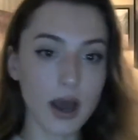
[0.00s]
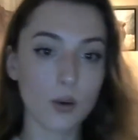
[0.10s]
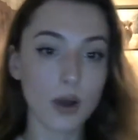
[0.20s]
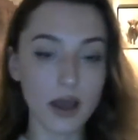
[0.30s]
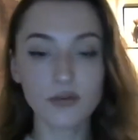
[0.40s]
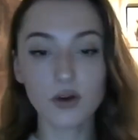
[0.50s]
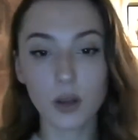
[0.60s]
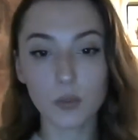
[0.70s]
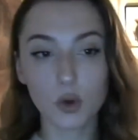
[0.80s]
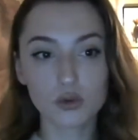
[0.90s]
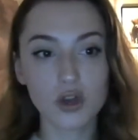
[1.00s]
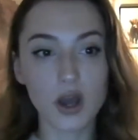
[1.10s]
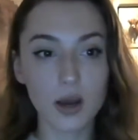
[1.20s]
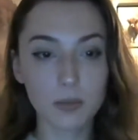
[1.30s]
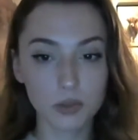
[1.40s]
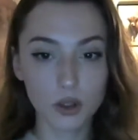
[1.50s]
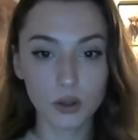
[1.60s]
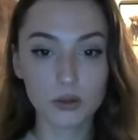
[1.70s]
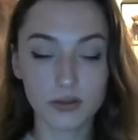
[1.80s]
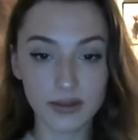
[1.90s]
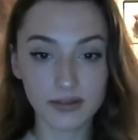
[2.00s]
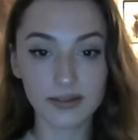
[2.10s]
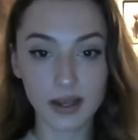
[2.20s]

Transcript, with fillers: However, I'm going to upload this